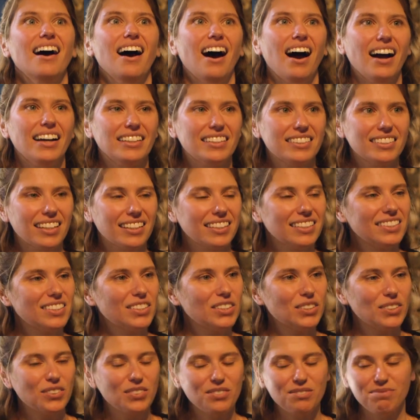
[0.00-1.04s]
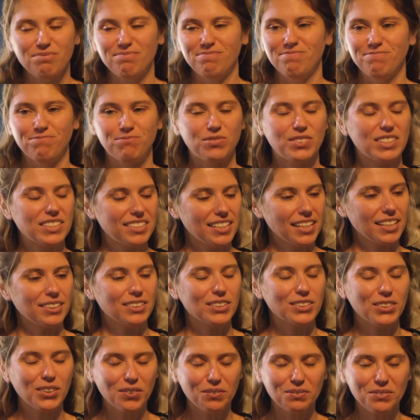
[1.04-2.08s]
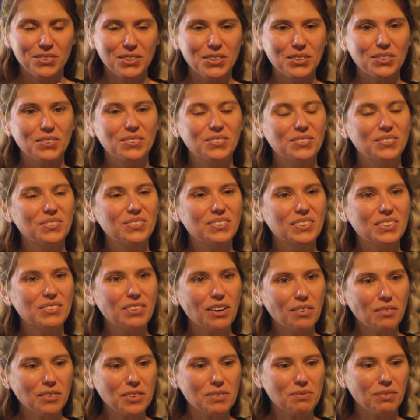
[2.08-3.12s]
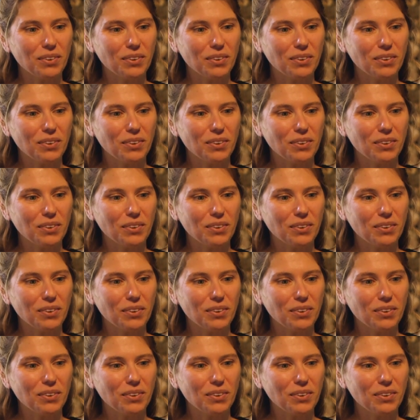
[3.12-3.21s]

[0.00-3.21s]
I decided to take the soap to the farmer's